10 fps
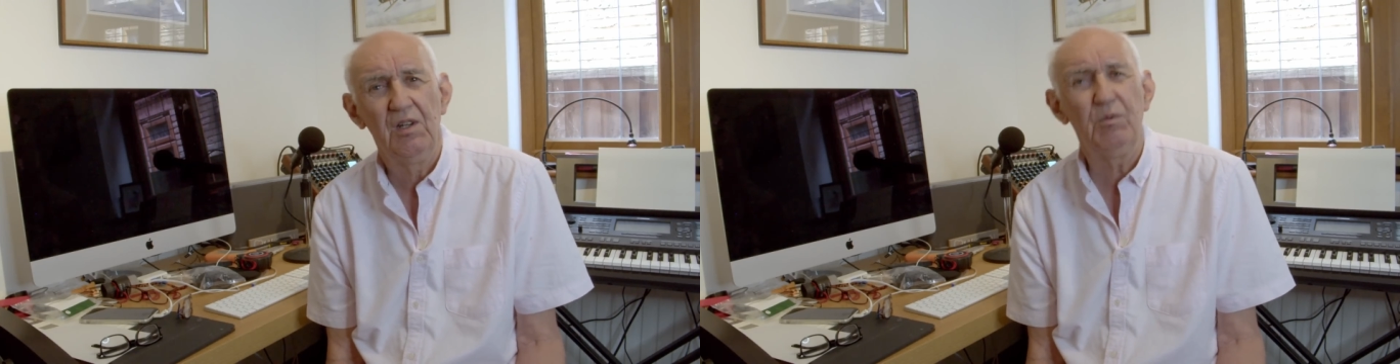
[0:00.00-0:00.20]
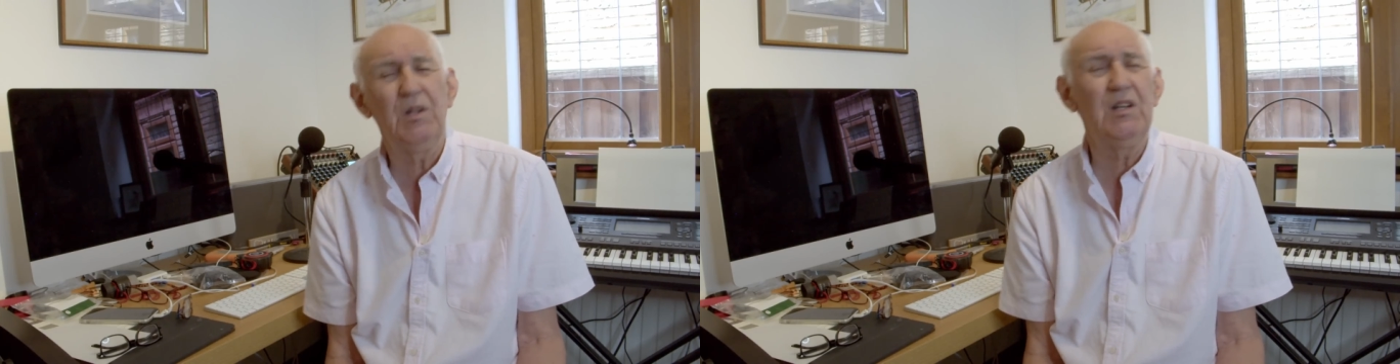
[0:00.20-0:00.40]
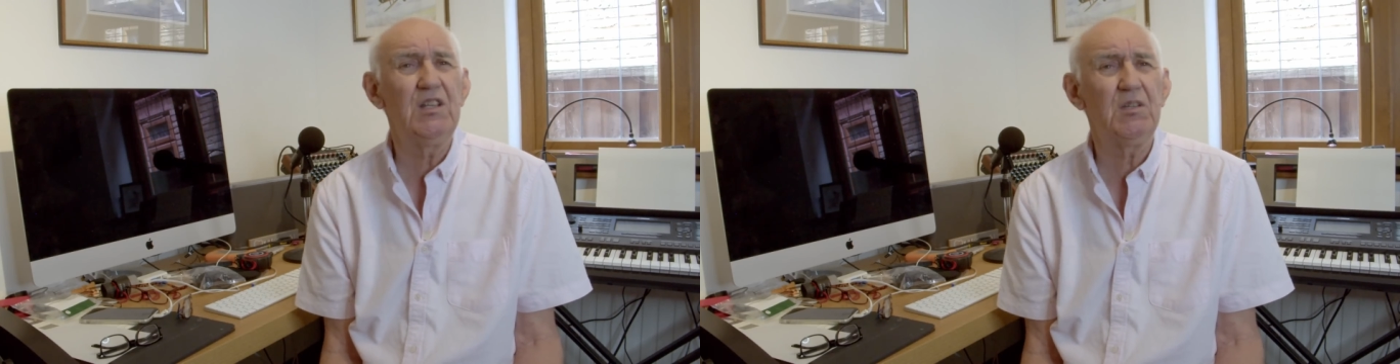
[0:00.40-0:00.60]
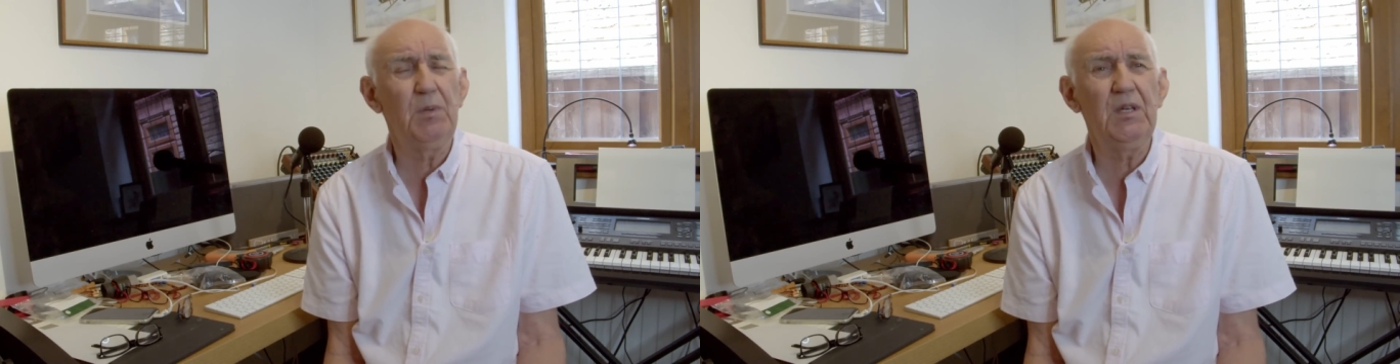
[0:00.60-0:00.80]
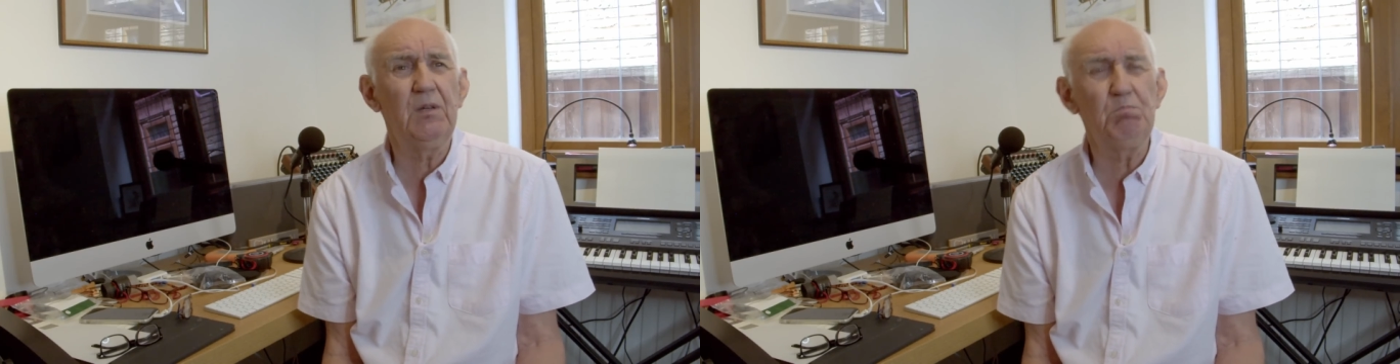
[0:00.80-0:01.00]
we need to
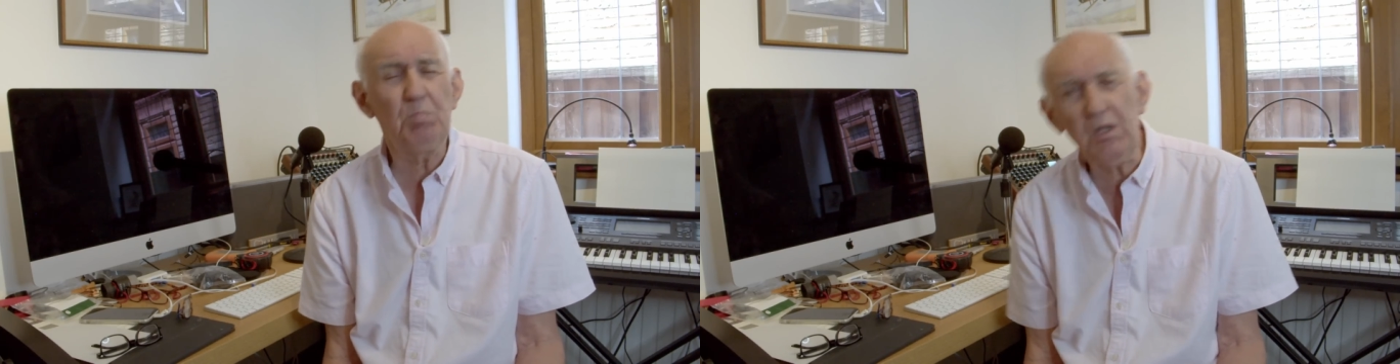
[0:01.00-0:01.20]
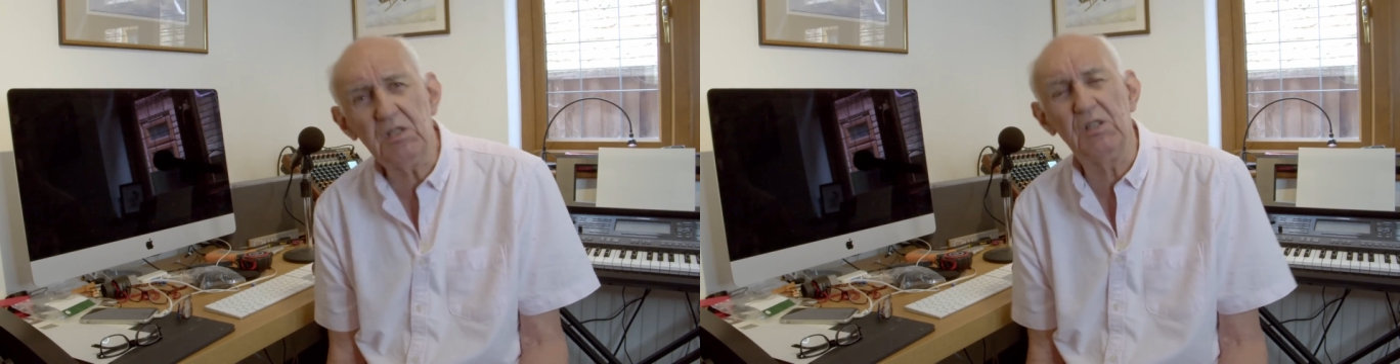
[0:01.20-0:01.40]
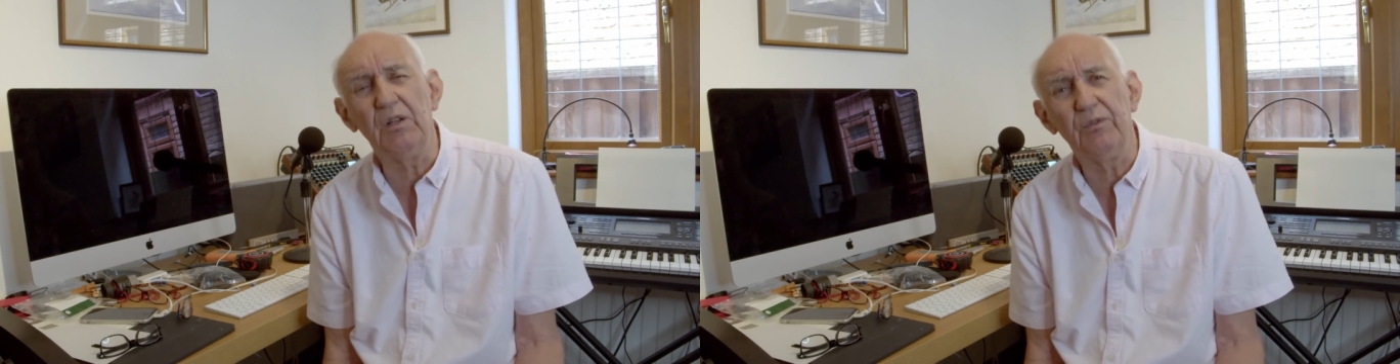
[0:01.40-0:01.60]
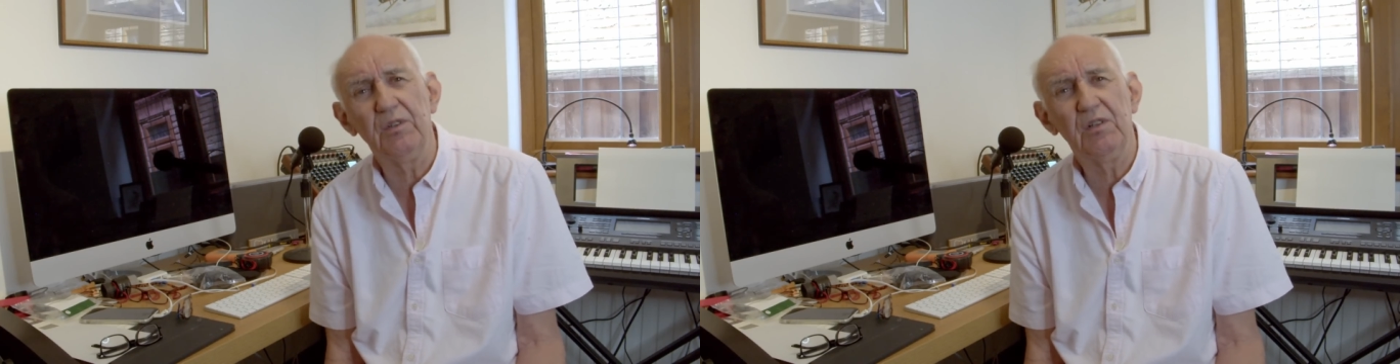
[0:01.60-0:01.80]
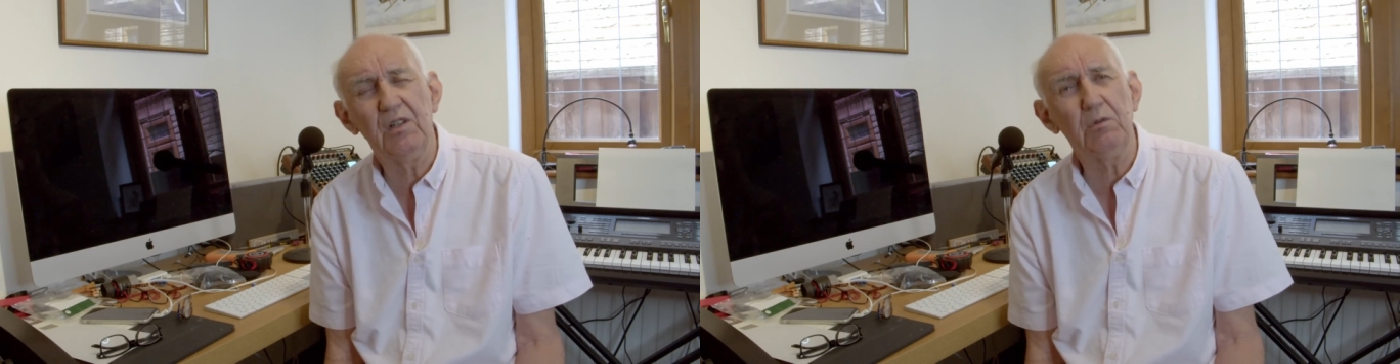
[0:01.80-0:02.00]
be competitive,
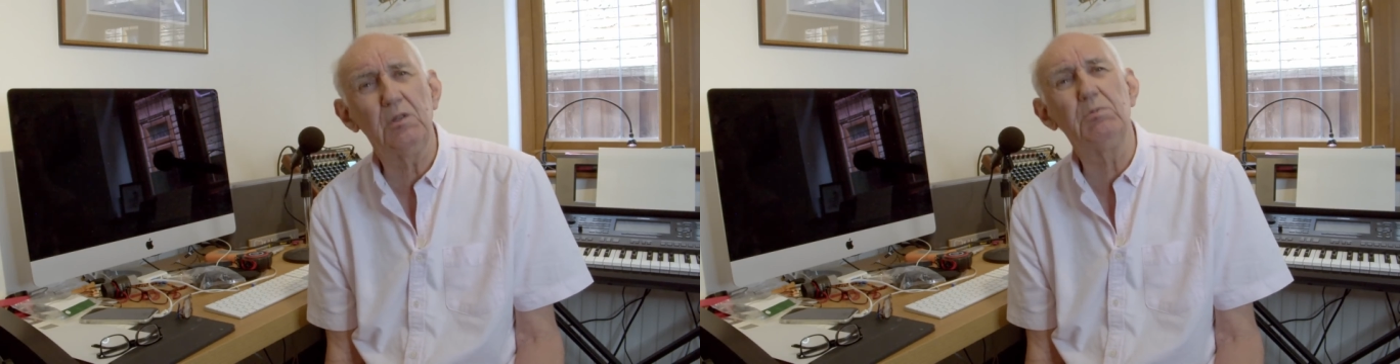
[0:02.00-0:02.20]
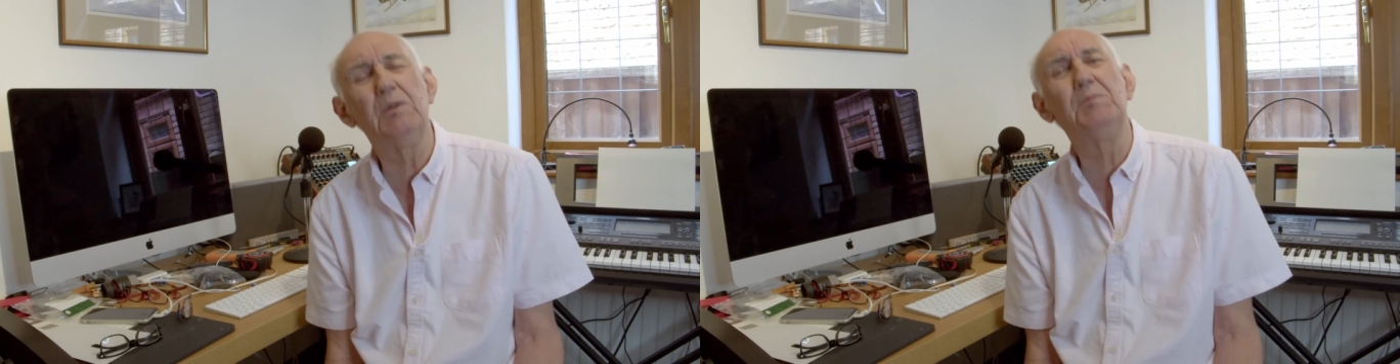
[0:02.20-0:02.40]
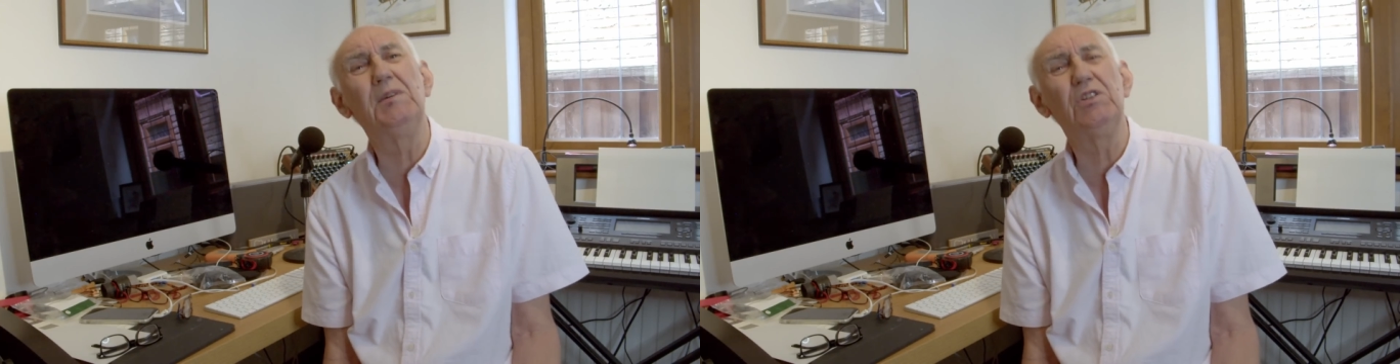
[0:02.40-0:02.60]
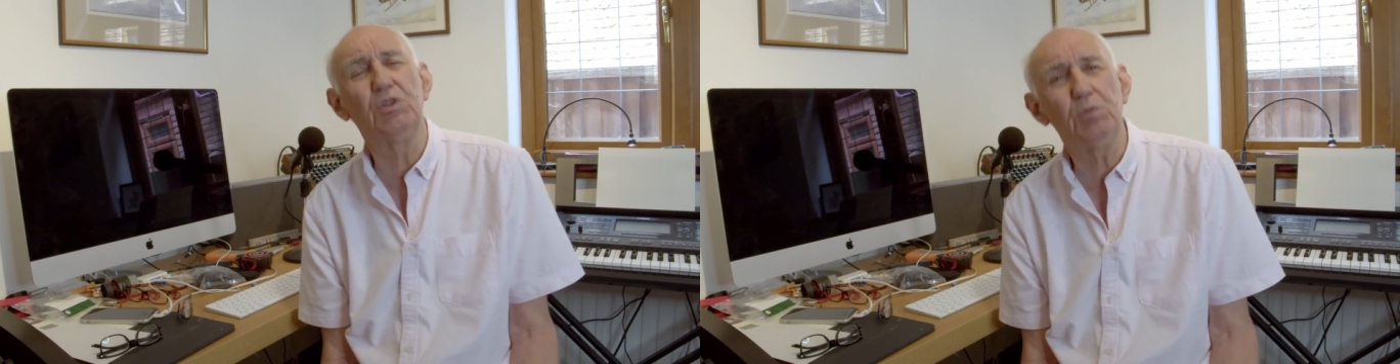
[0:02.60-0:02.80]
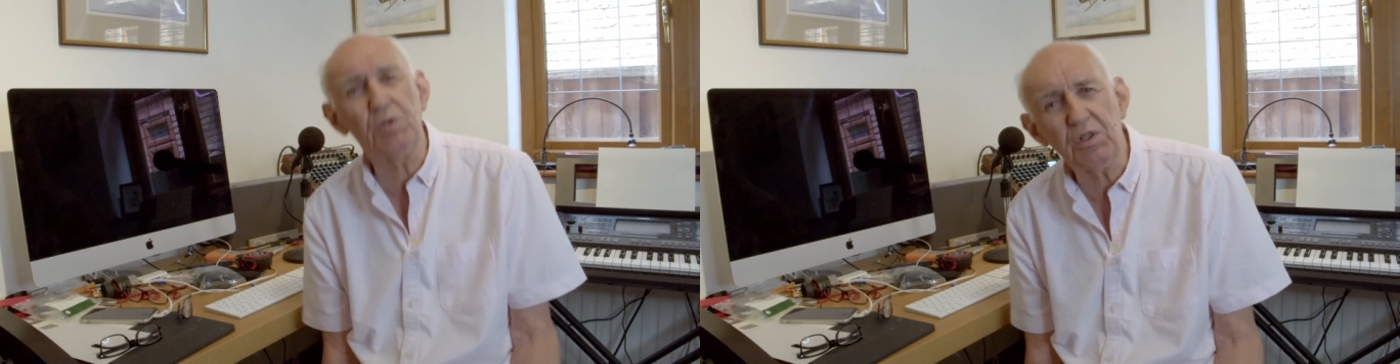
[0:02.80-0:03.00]
otherwise we'd be
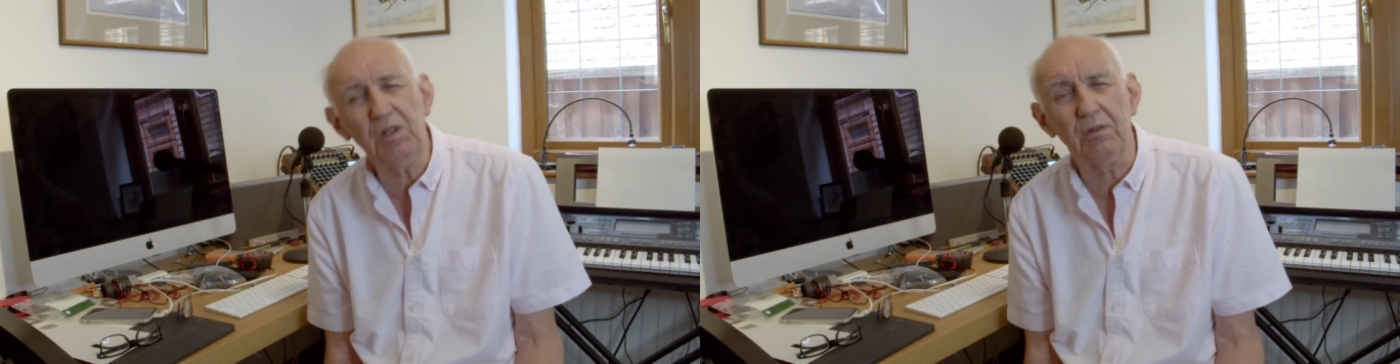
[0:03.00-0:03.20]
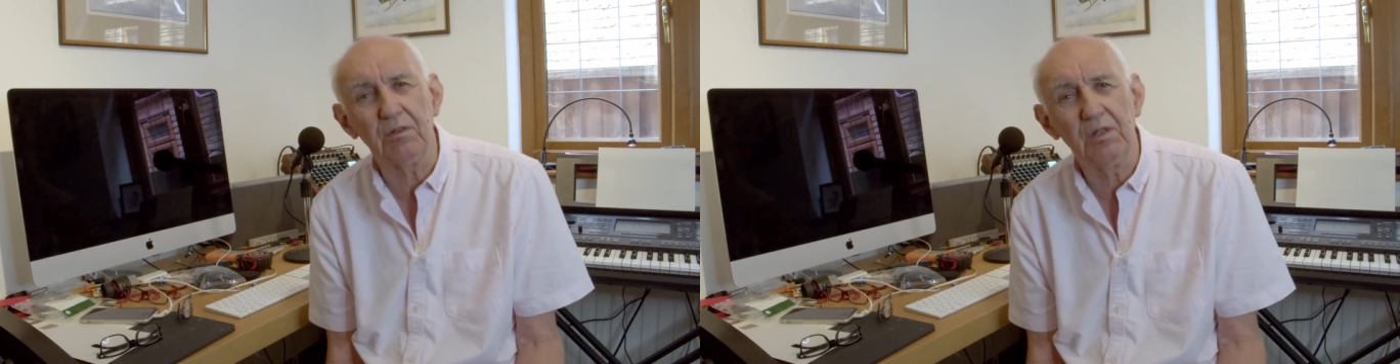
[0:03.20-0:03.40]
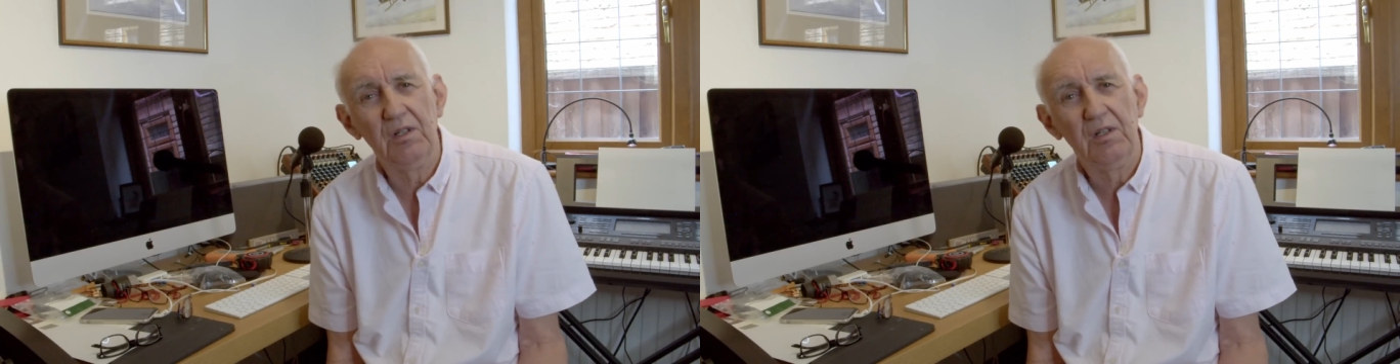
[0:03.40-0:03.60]
squashed out.